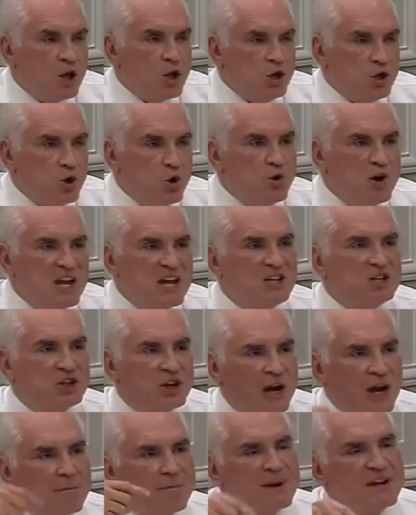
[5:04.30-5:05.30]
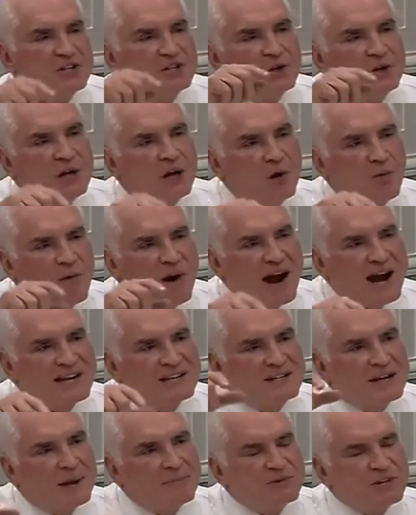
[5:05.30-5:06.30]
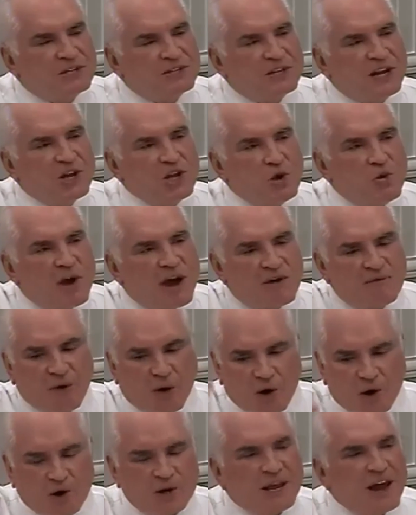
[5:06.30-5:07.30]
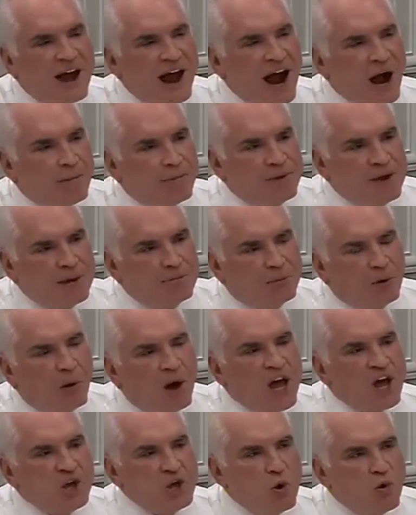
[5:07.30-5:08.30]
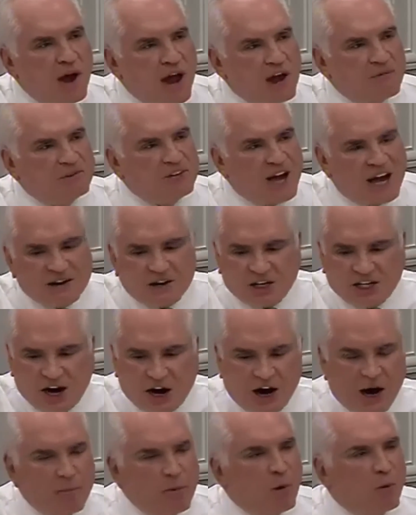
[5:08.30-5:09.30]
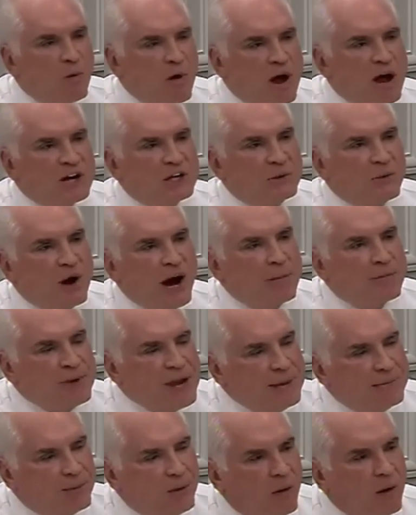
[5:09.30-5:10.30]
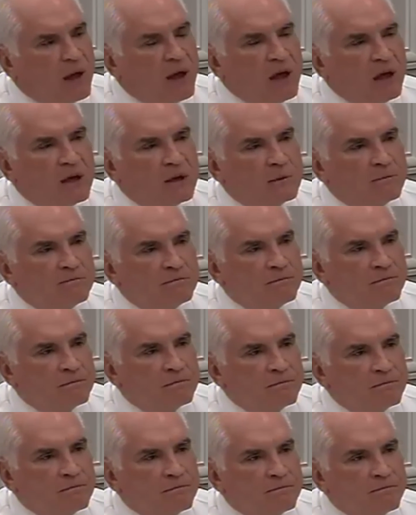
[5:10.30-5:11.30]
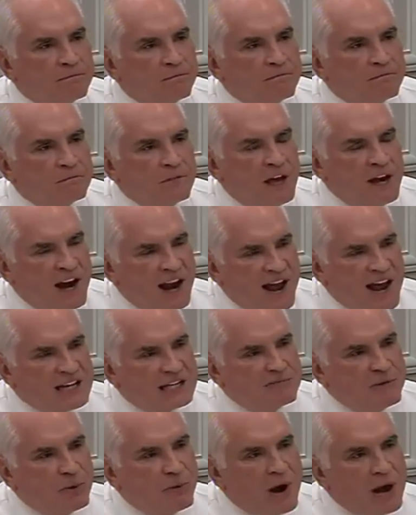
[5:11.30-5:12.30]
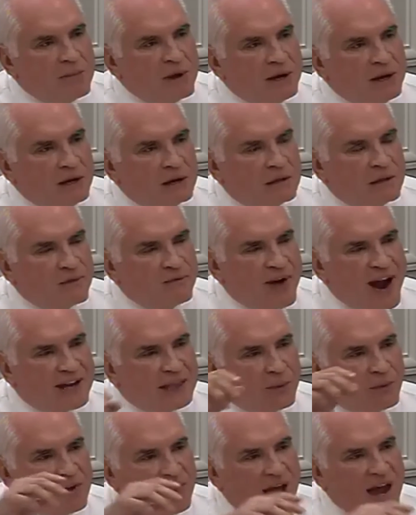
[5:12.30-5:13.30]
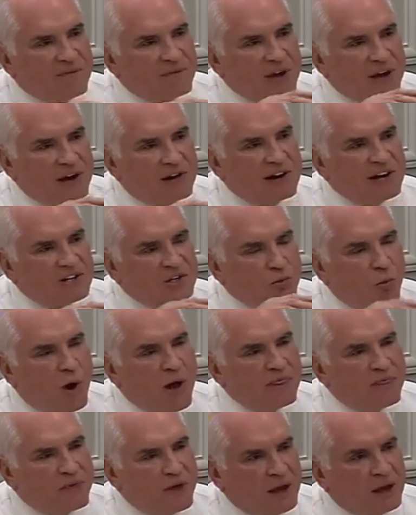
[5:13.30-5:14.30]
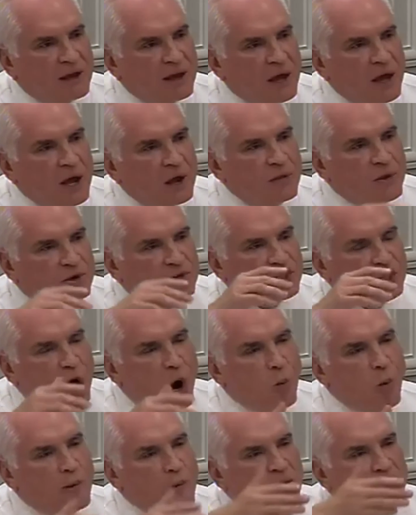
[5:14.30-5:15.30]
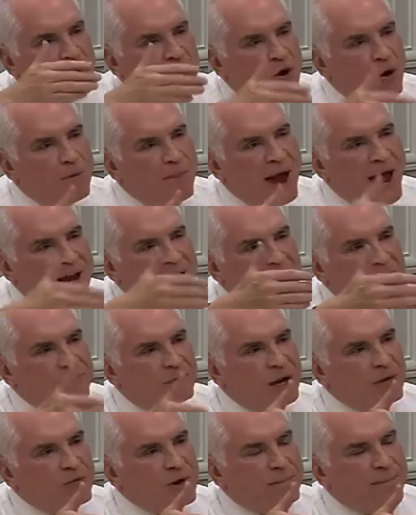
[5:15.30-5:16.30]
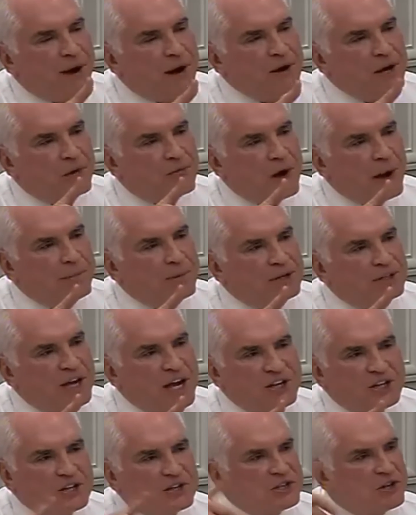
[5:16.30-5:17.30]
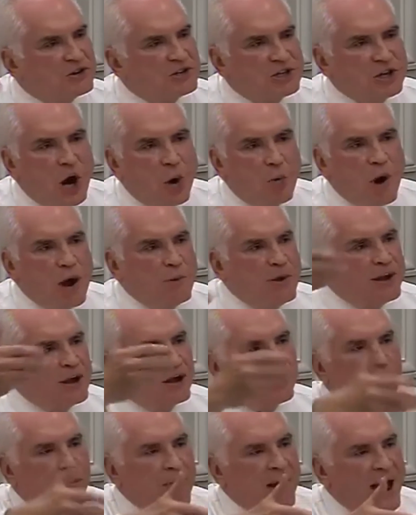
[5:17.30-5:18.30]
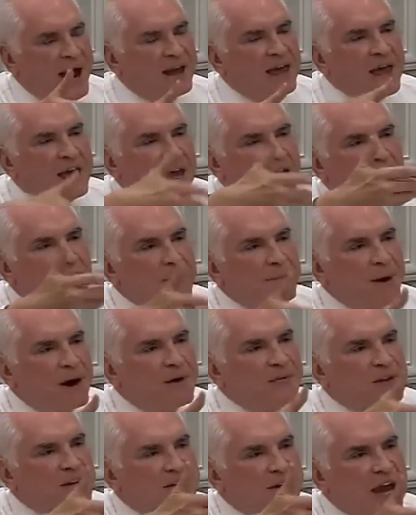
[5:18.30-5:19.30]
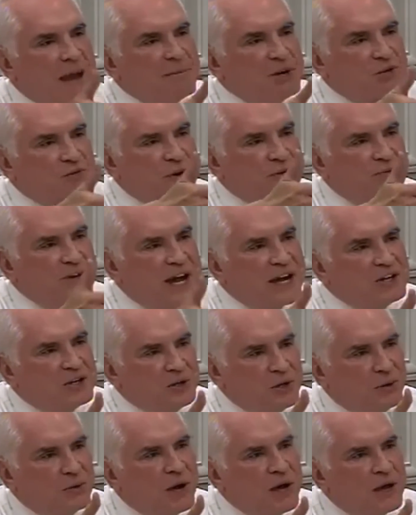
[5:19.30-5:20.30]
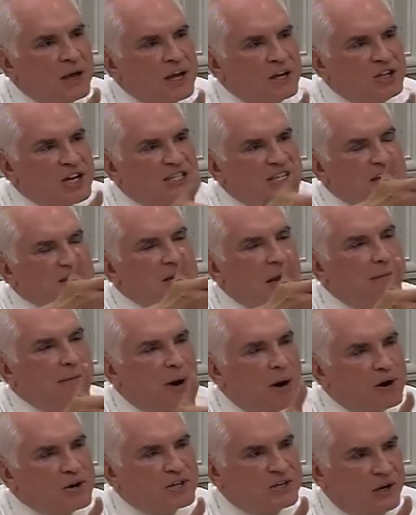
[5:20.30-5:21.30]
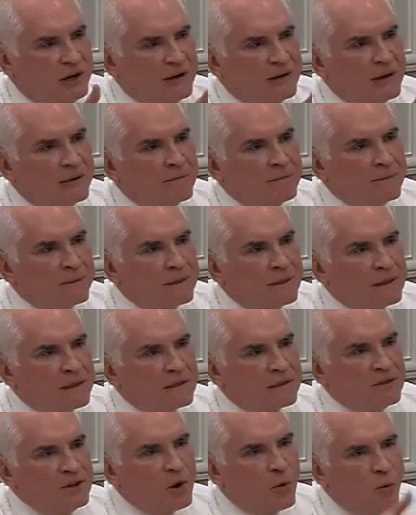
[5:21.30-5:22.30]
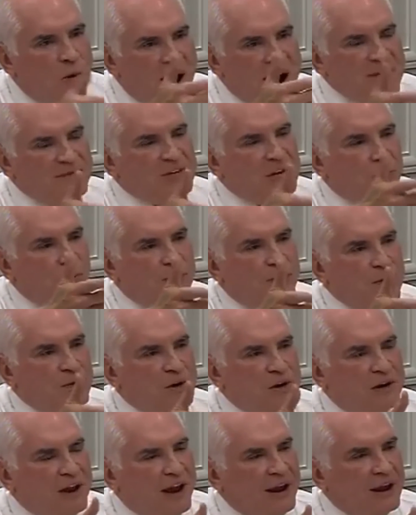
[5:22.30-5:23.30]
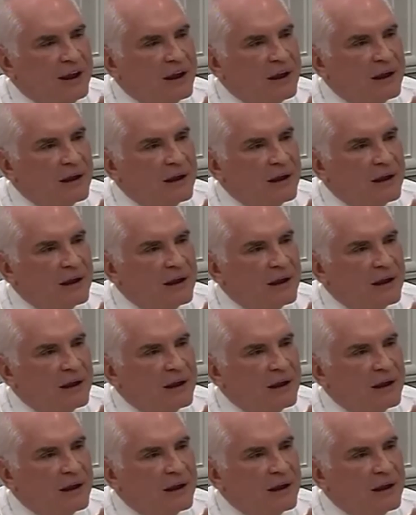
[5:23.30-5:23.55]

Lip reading: You need champions that are going to rise up to say you have hurt our people. You have done terrible wrong to our people. And it has to be remedied. The fact that we have a hearing is one thing. There's no way we can go back and repair your reputations. There's no way we can go back and repair the damage we've done to you just as a person. Your wives are with you today.